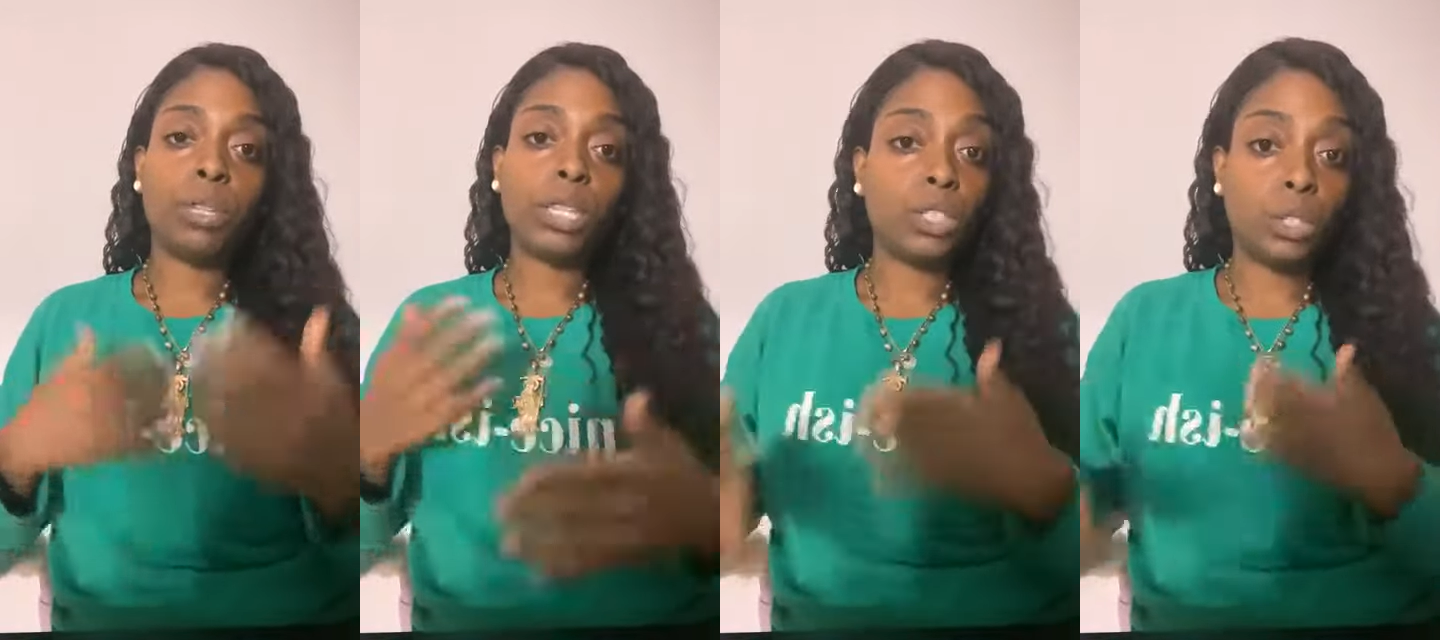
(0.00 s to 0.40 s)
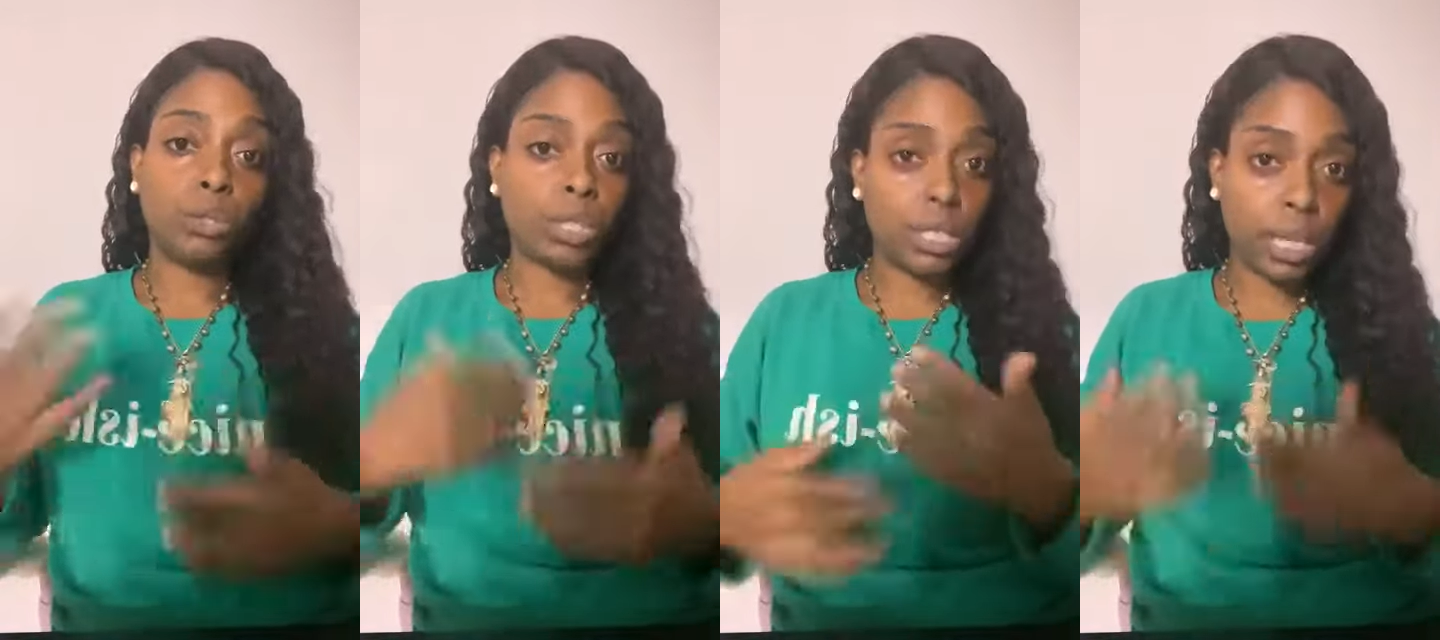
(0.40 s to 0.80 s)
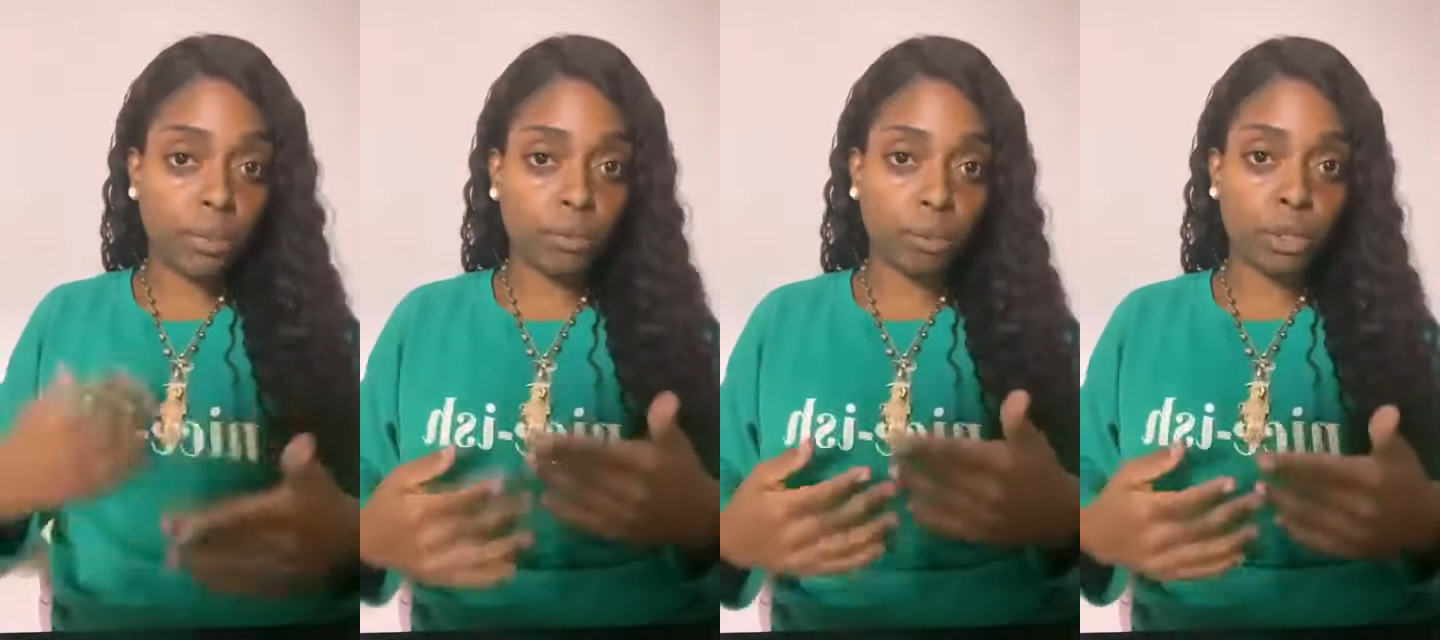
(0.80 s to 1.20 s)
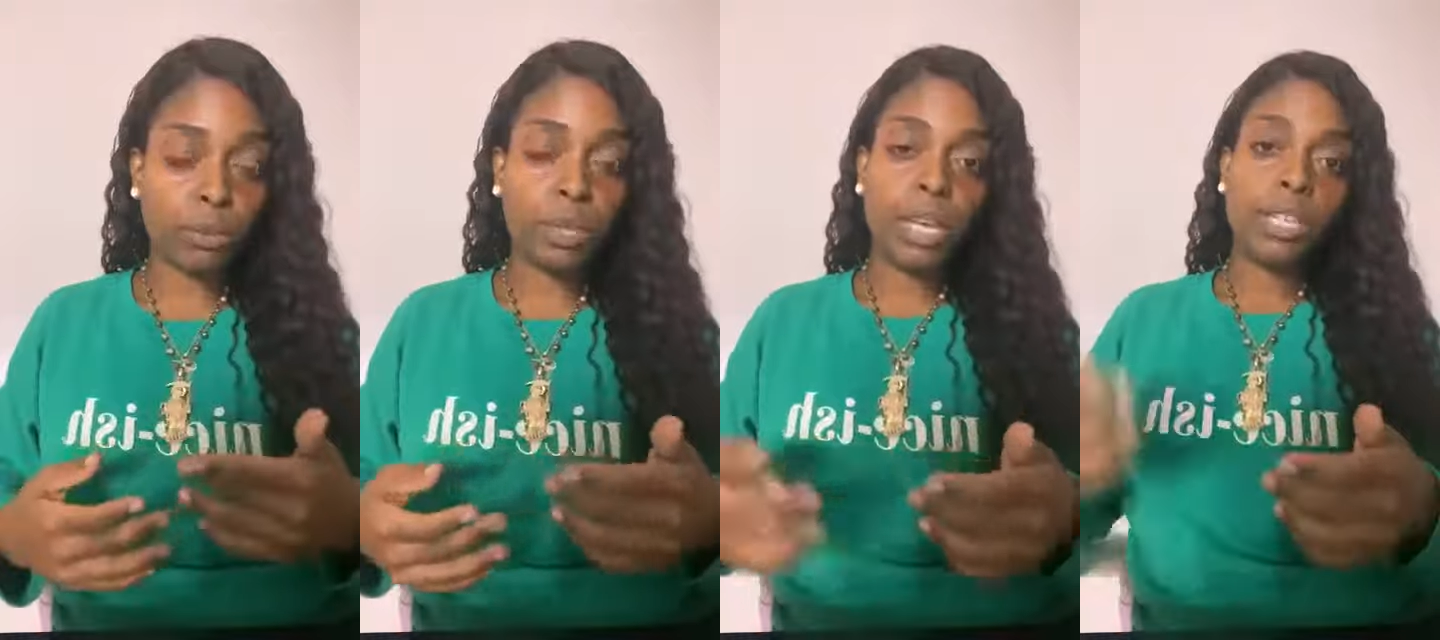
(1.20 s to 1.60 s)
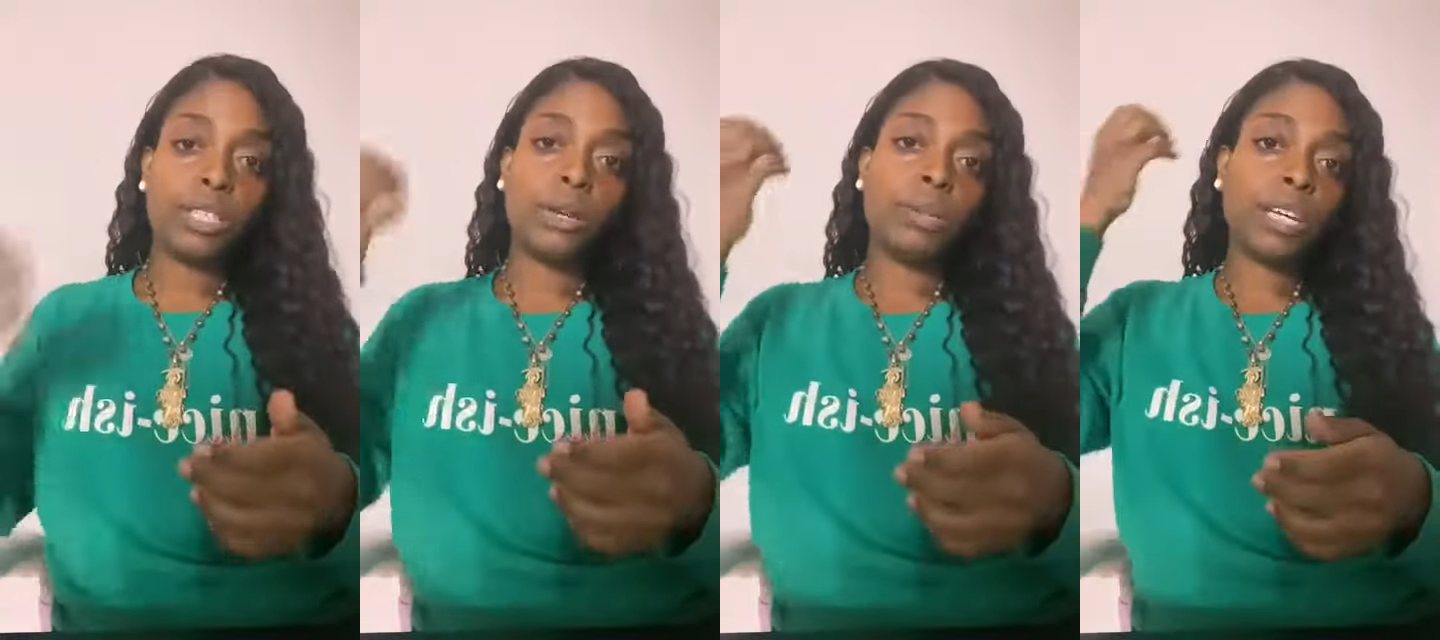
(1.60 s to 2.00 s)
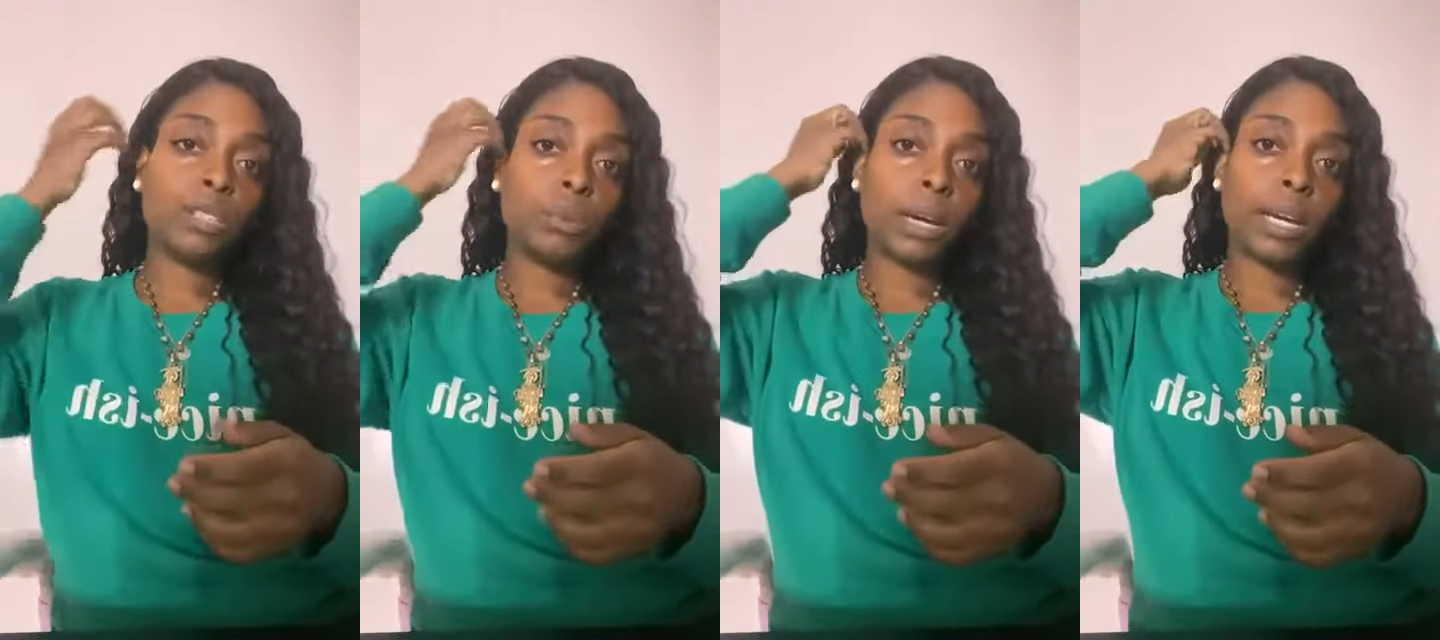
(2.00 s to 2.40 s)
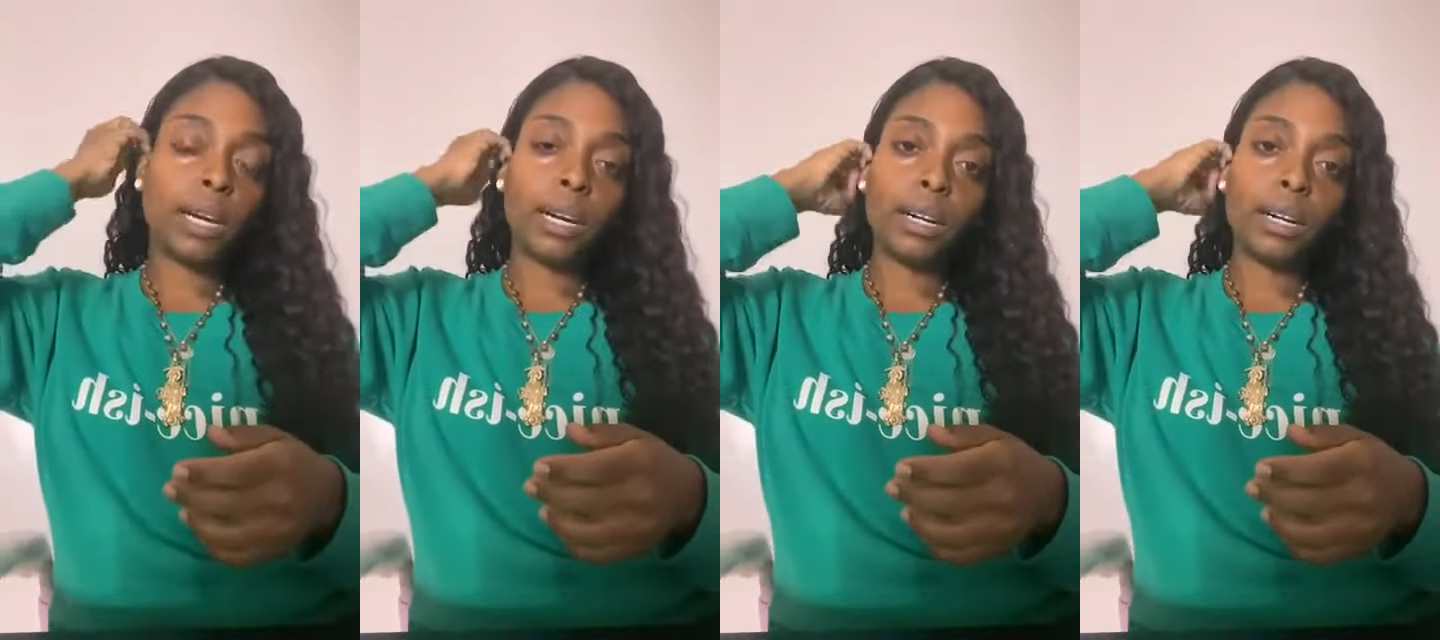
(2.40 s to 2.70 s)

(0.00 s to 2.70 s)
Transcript: continue to take from you. So that's why